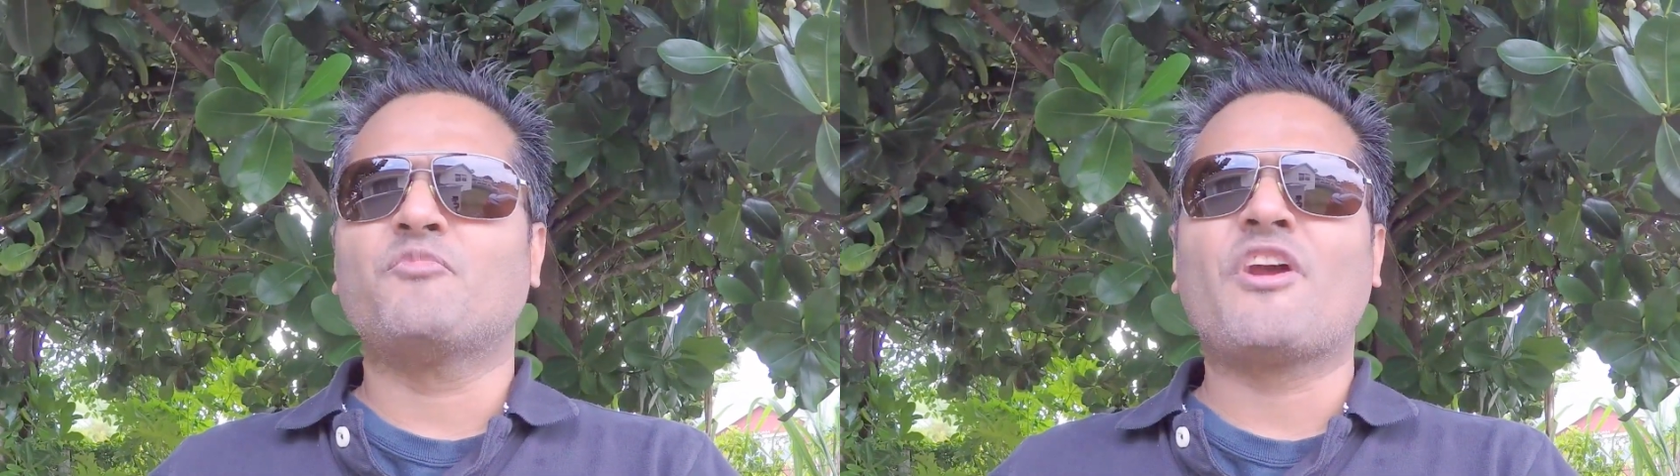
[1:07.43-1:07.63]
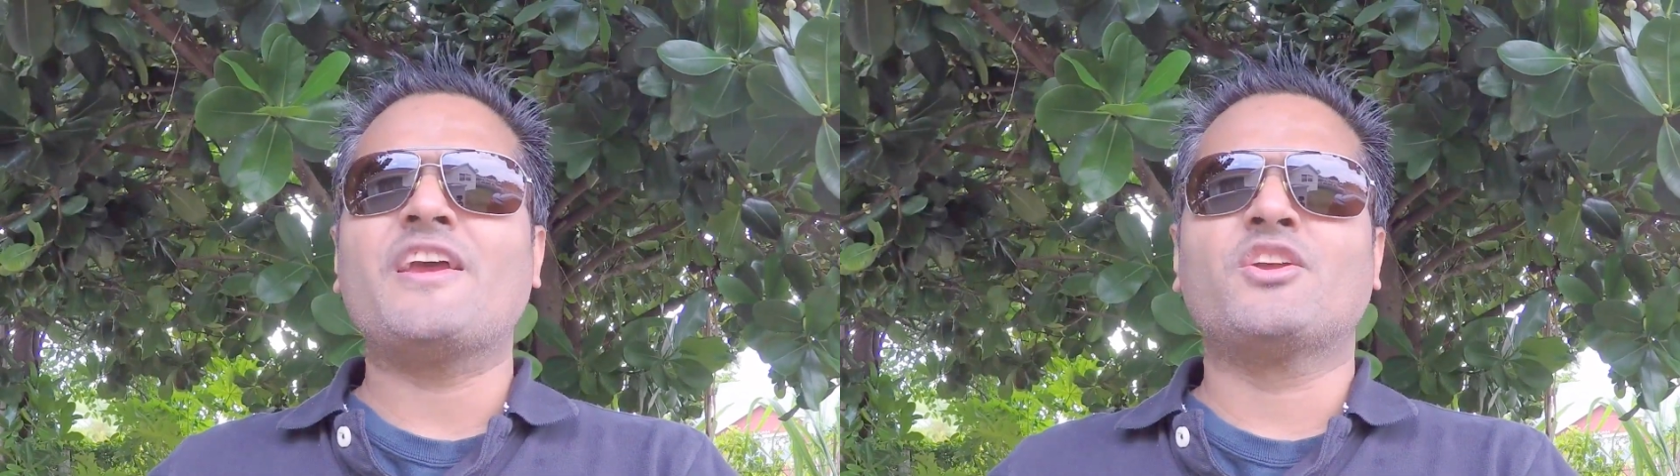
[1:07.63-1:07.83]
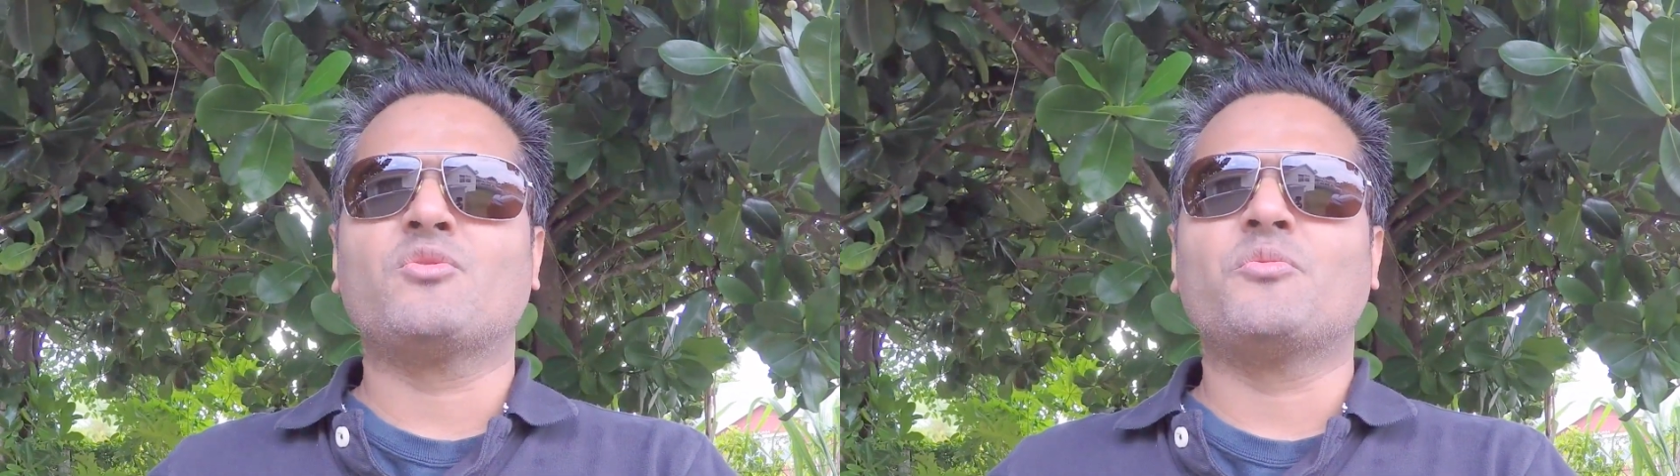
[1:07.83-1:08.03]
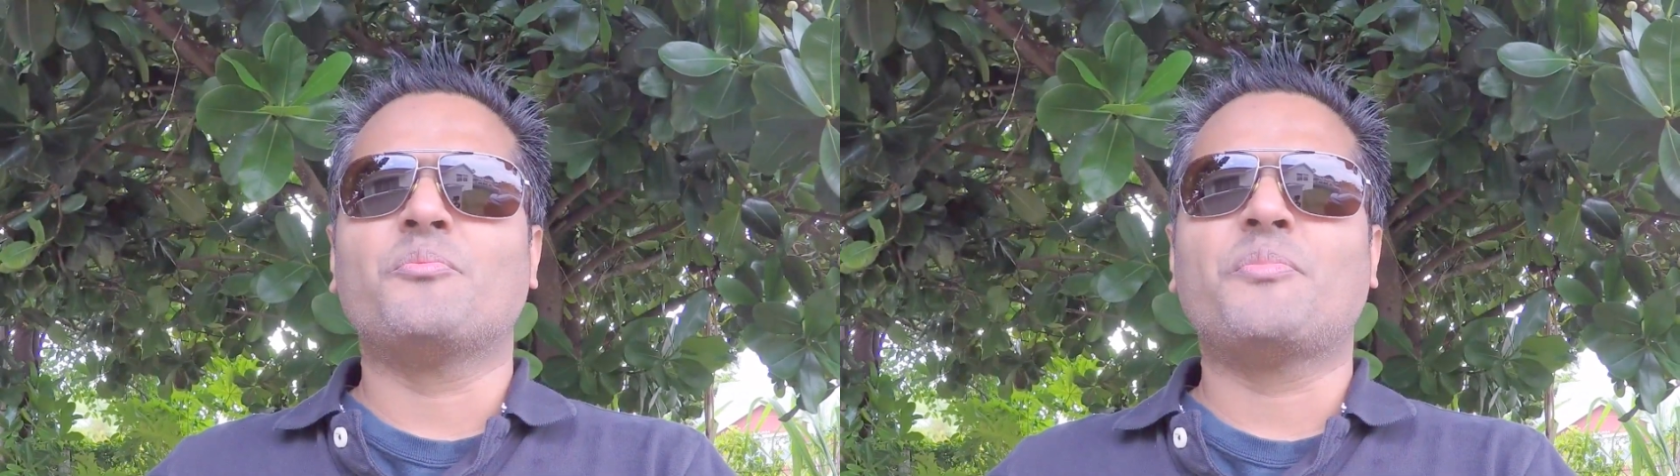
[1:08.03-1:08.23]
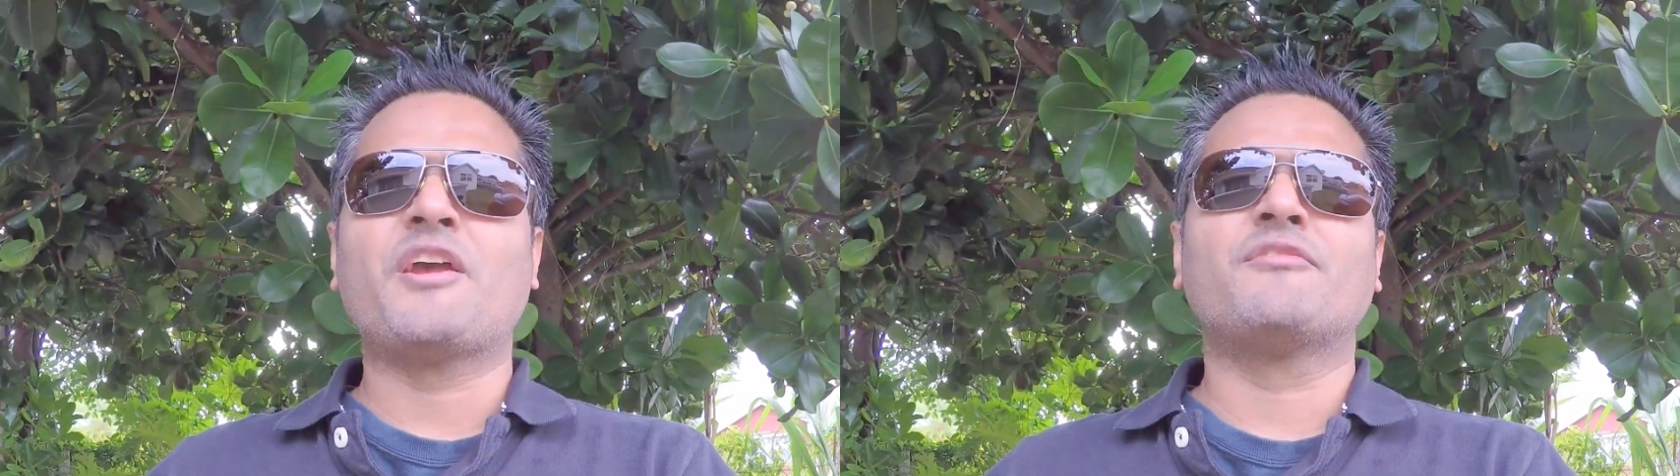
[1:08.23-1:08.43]
you know,
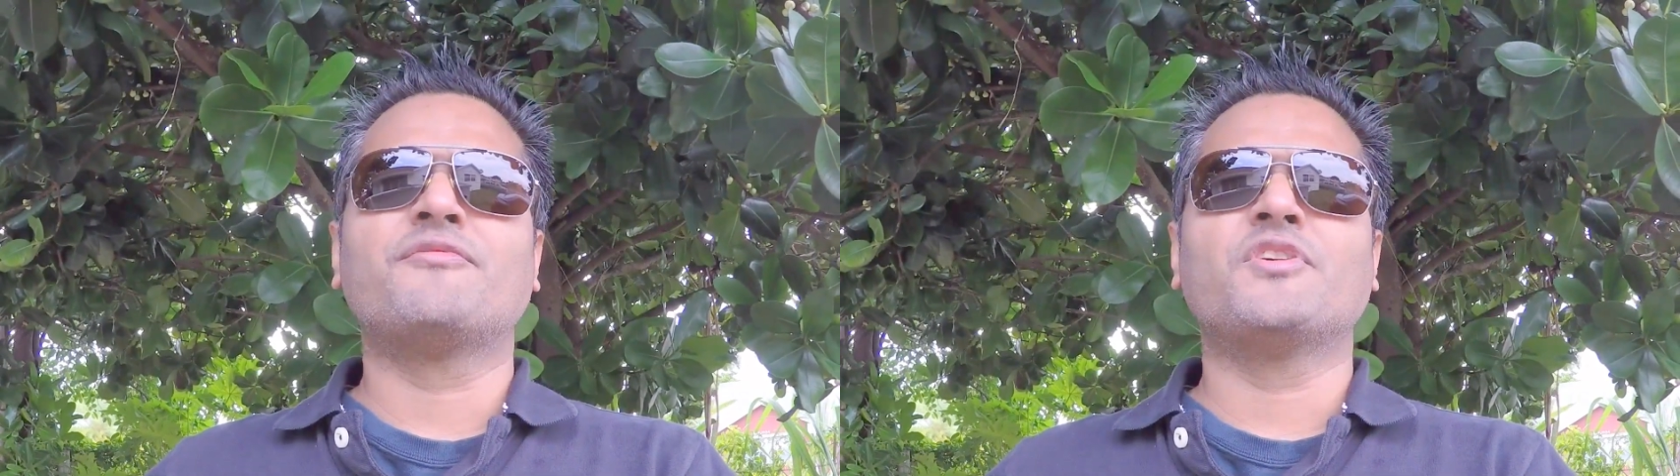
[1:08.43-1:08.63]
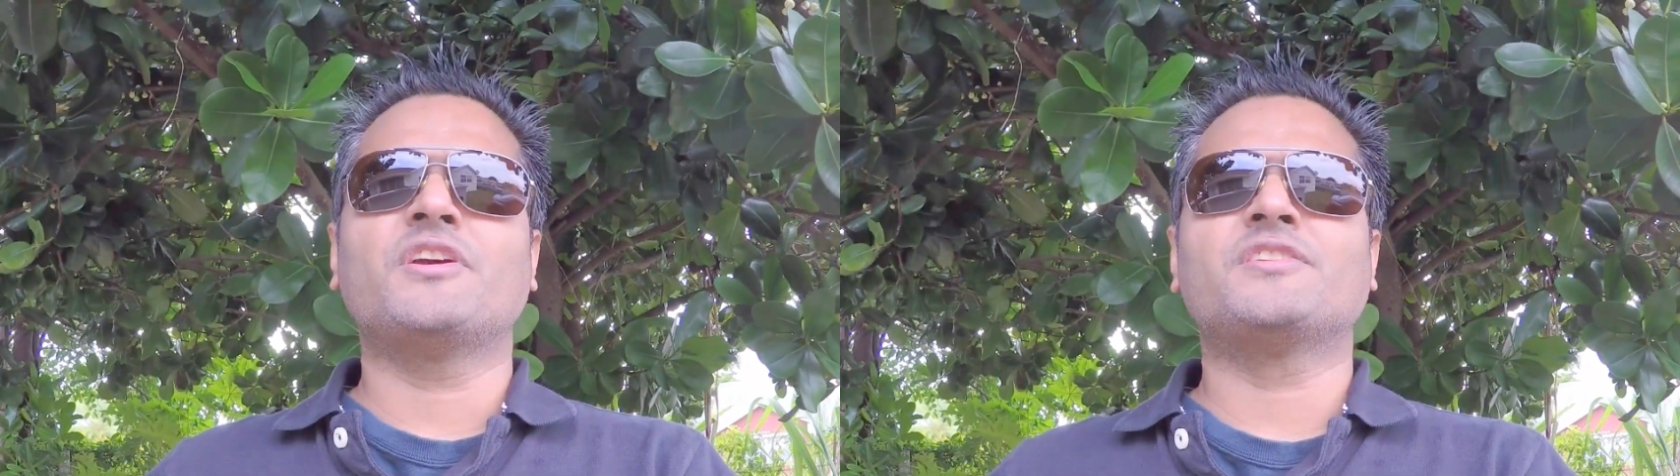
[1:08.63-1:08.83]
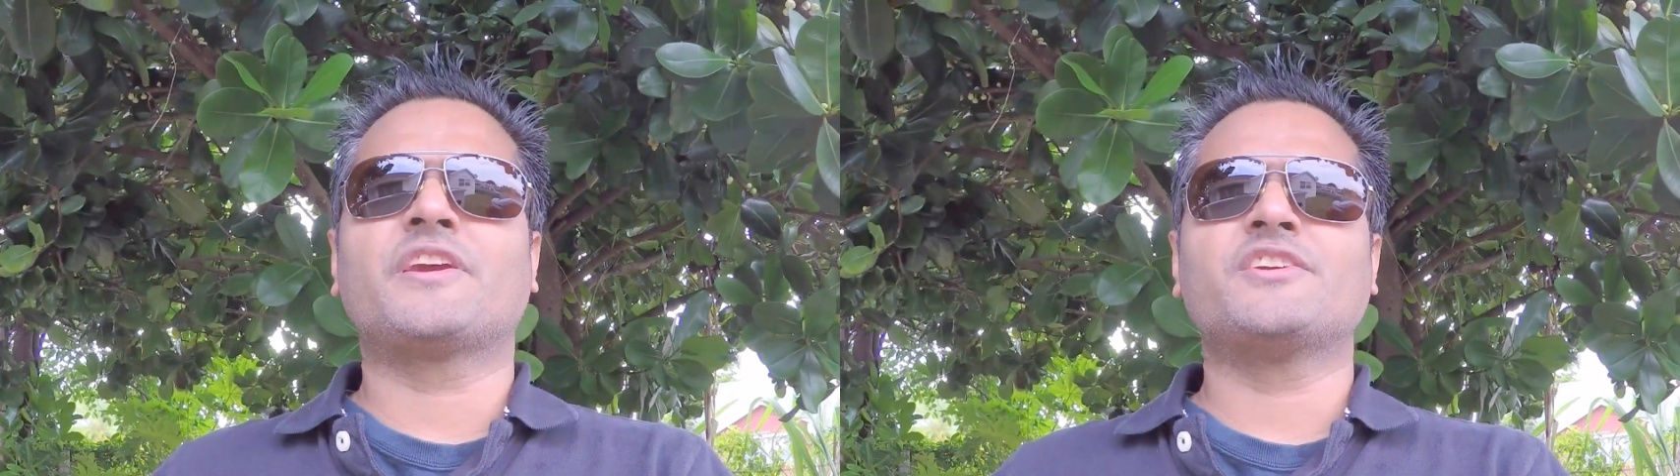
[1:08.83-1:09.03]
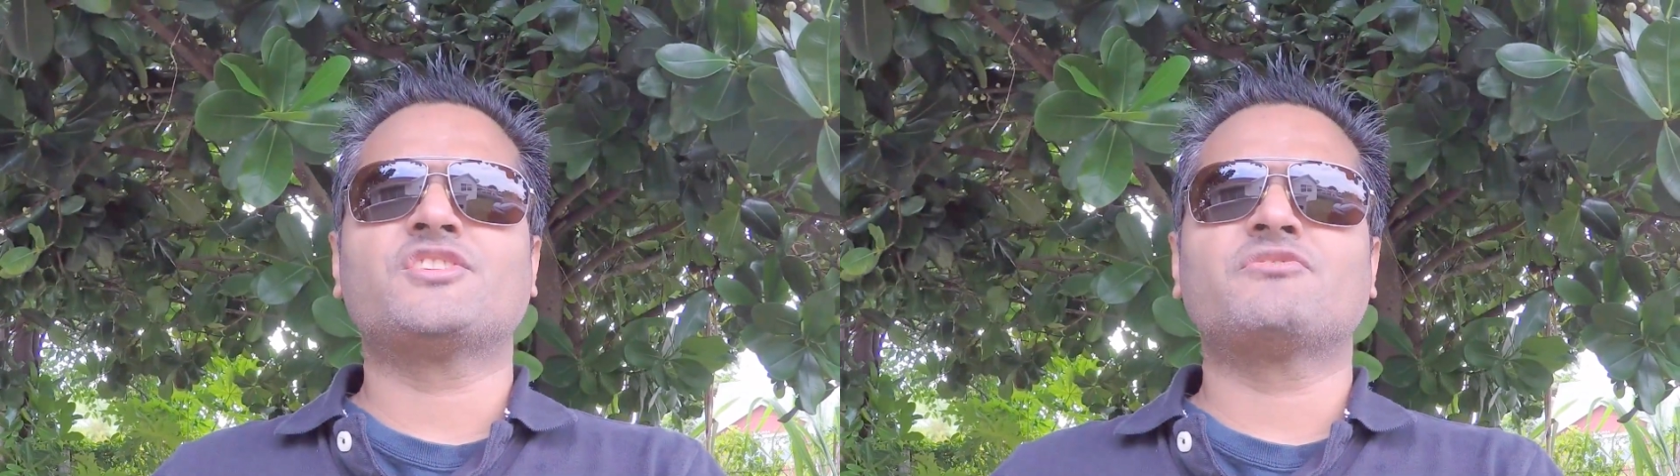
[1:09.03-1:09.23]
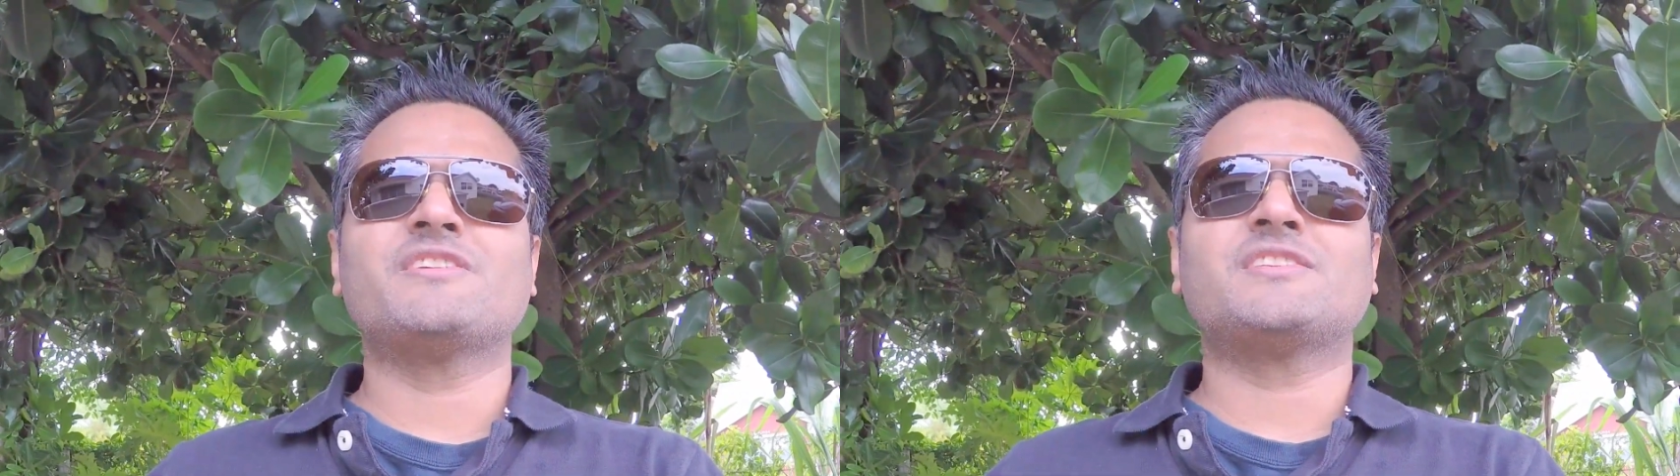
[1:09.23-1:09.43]
barefoot in the
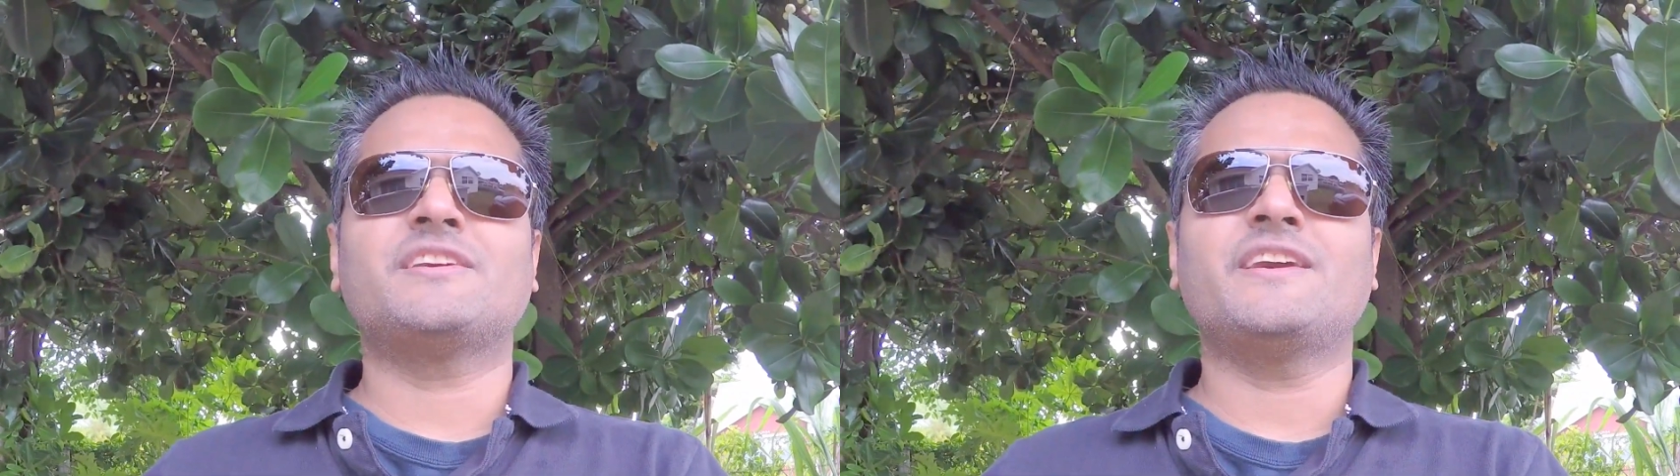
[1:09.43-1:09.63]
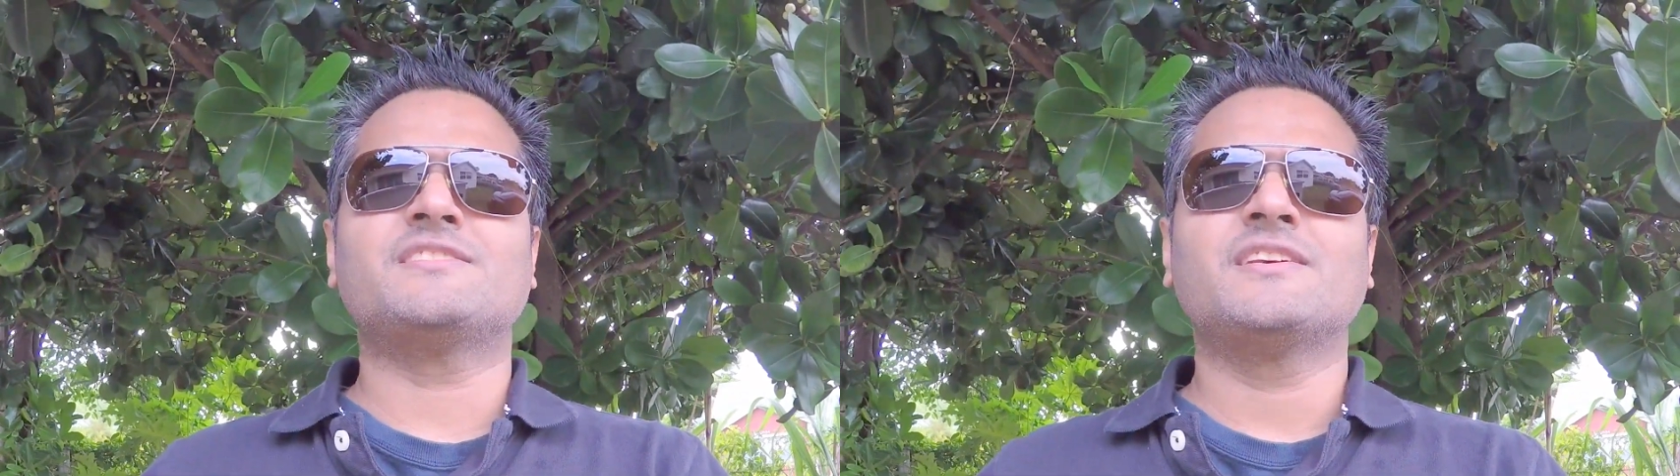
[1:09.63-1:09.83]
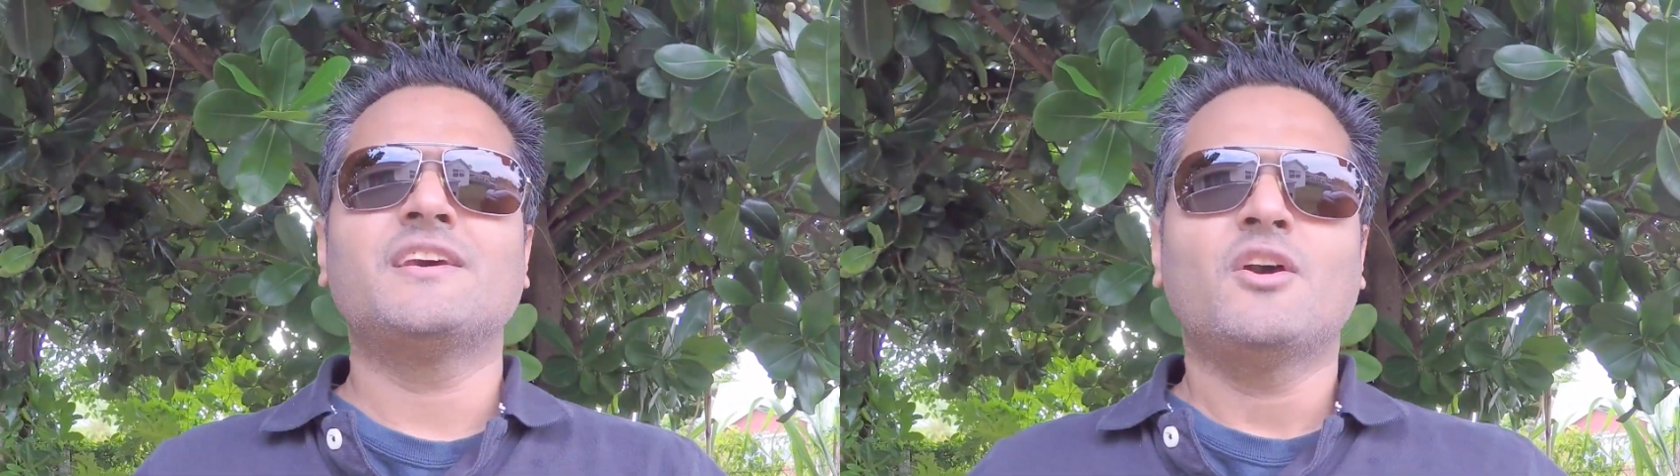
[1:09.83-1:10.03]
kitchen raising kids.